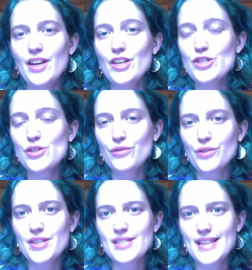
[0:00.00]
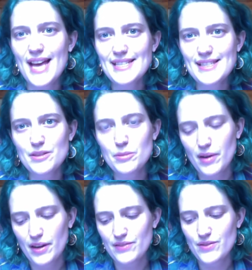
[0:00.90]
So for this last little
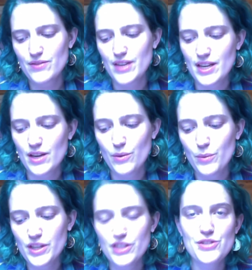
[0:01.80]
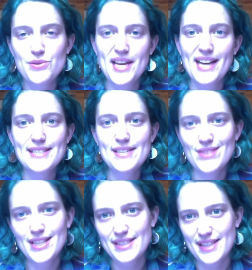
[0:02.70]
part of the video, we're going to do an
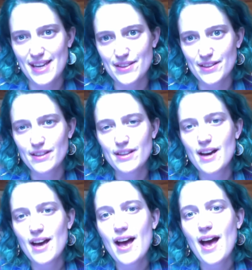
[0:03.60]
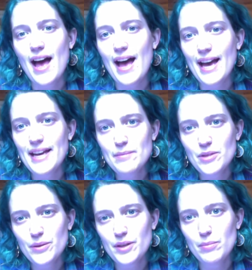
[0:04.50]
activity together. I am
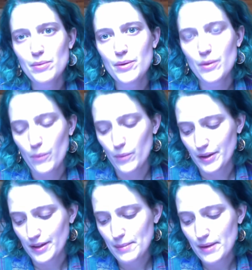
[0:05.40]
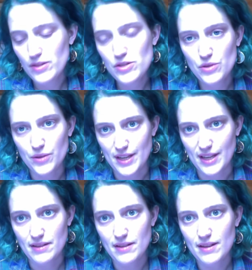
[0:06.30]
going to put a word up on the
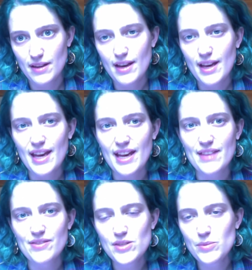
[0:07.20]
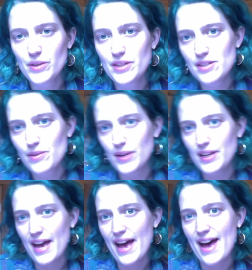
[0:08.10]
screen, and this word is going to
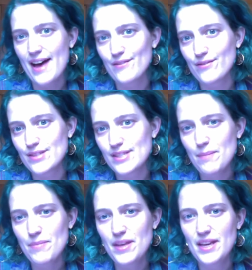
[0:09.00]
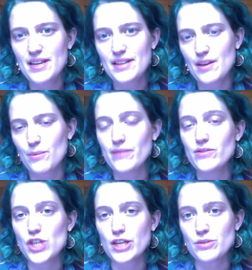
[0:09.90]
have something in it that we've
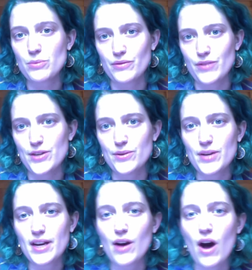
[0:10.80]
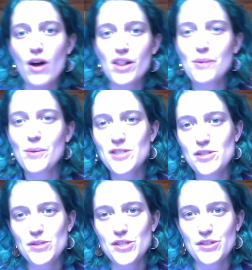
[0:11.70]
just reviewed. And all I want you to
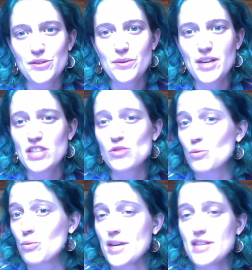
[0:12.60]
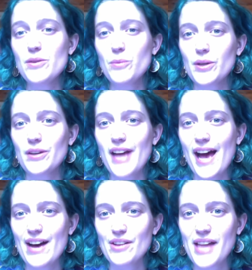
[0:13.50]
do is read the word
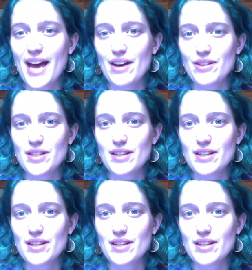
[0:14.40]
out loud.